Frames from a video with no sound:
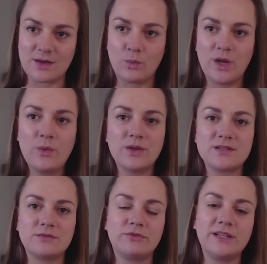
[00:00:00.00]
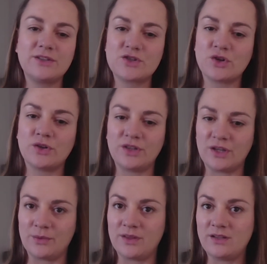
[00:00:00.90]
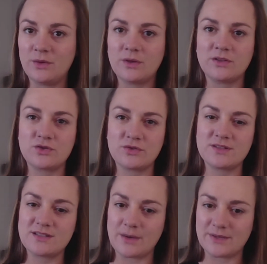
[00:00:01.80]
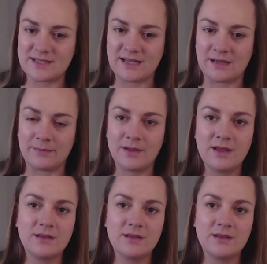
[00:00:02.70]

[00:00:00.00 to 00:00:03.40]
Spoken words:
and we want to reassure you that you can trust our team